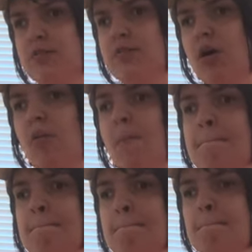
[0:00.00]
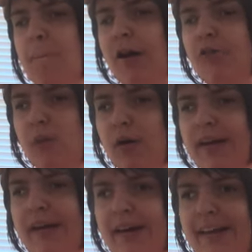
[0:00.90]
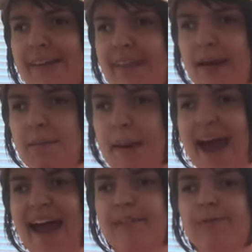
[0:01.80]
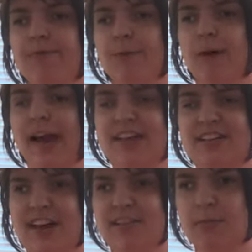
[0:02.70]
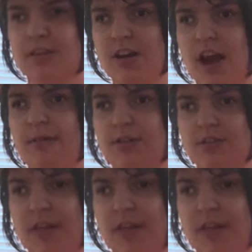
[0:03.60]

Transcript: So much more good than bad for AJ Smith-Shaver. So